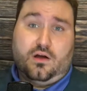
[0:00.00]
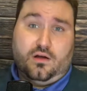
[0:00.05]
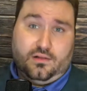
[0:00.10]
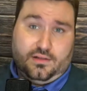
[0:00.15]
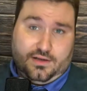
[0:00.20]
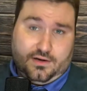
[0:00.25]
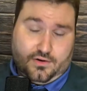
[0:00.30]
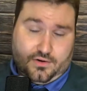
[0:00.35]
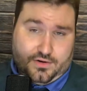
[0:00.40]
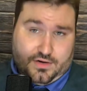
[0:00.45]

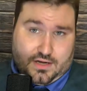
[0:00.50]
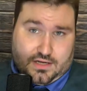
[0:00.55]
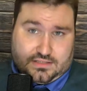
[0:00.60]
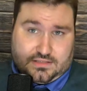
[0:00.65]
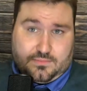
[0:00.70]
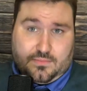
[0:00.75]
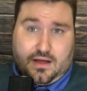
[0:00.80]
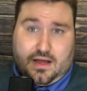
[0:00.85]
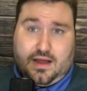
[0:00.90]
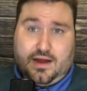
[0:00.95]
but LSU
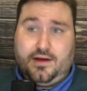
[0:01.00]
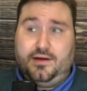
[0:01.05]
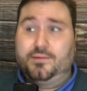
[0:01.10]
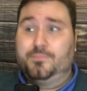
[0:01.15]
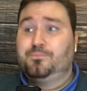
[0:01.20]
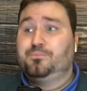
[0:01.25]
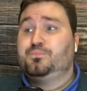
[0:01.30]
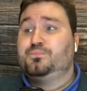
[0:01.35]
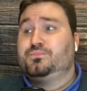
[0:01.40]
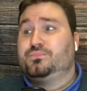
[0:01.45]
went all in
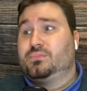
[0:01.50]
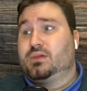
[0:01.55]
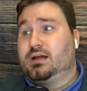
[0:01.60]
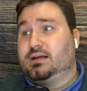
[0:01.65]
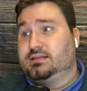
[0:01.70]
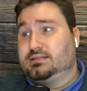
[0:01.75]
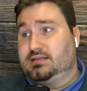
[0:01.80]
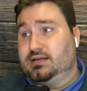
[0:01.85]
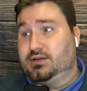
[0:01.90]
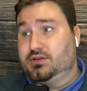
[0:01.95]
on
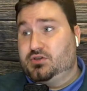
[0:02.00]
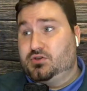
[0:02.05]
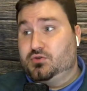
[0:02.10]
Nussmeier.